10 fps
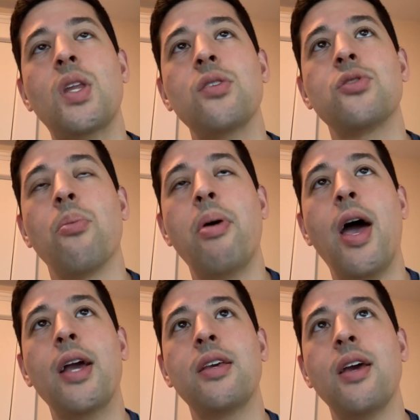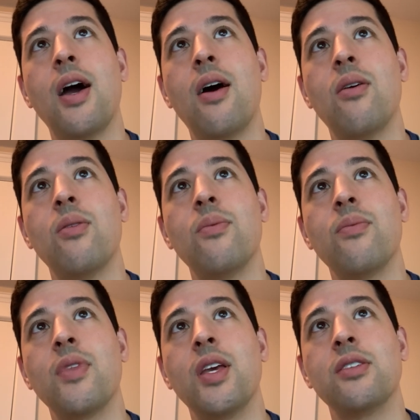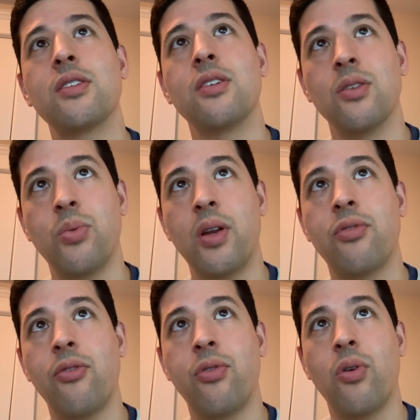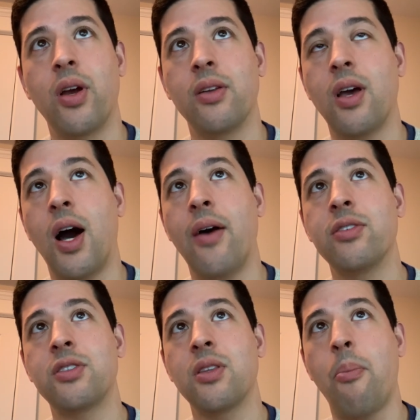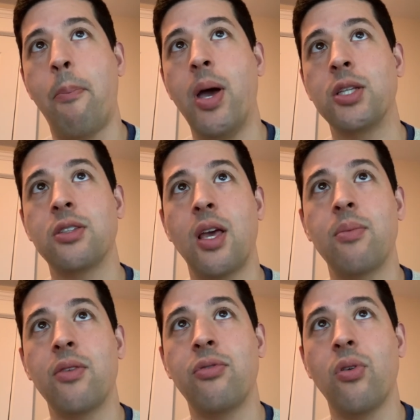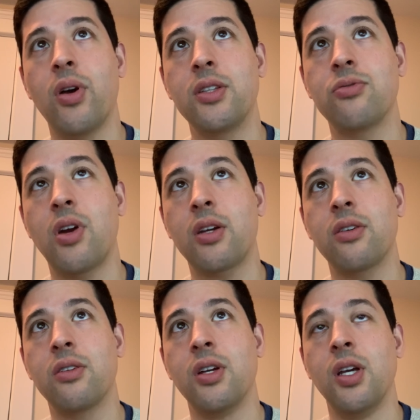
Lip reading: So Pacquiao is a good win for Floyd. Obviously the best name on Floyd's record.